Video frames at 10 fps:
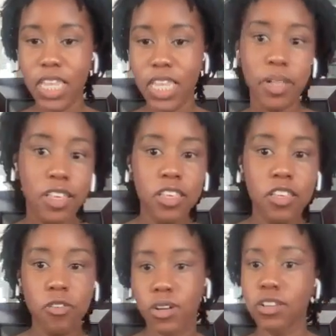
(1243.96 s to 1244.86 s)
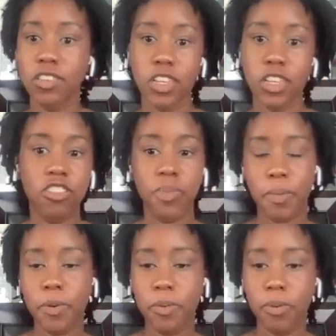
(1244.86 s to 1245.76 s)
like places, organizations, and
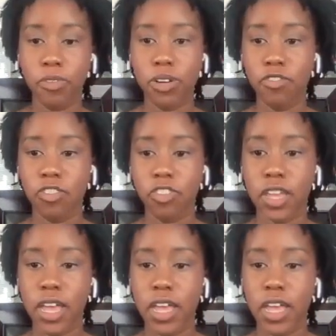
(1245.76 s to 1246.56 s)
people will sort of just